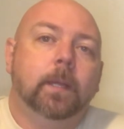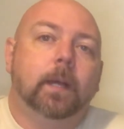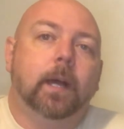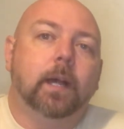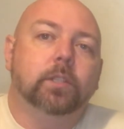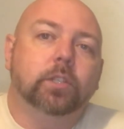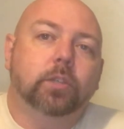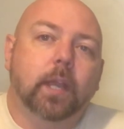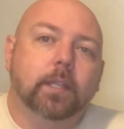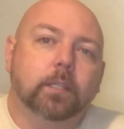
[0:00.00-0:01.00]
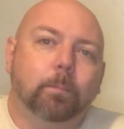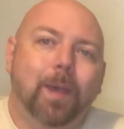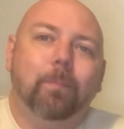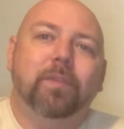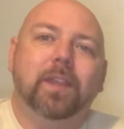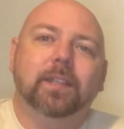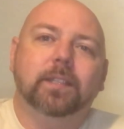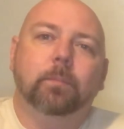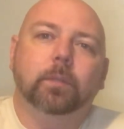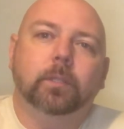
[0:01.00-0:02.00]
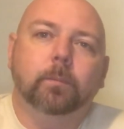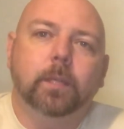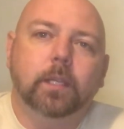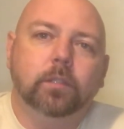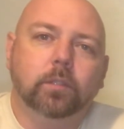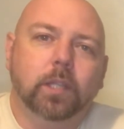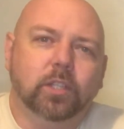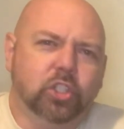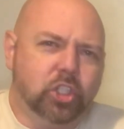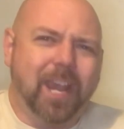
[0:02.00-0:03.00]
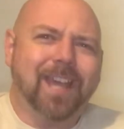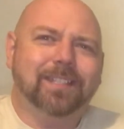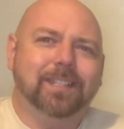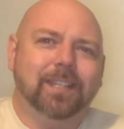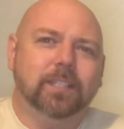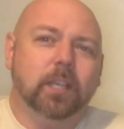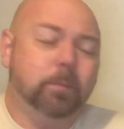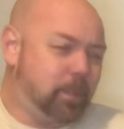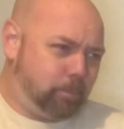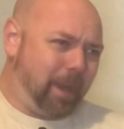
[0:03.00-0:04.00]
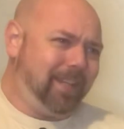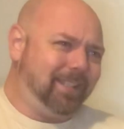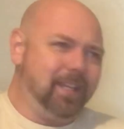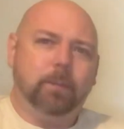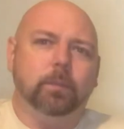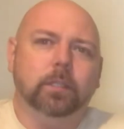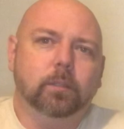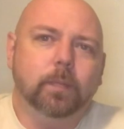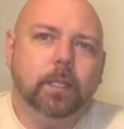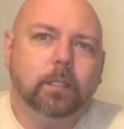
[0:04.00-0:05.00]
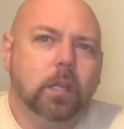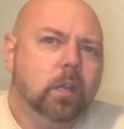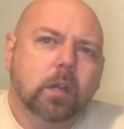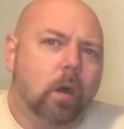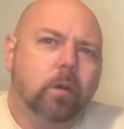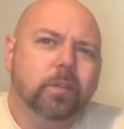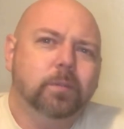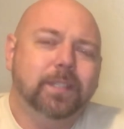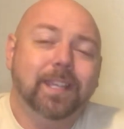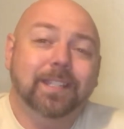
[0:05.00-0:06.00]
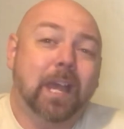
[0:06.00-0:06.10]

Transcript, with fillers: Uh, just trying to pep things up a little bit and, and, jazz things up, spice it up a little bit, all those things.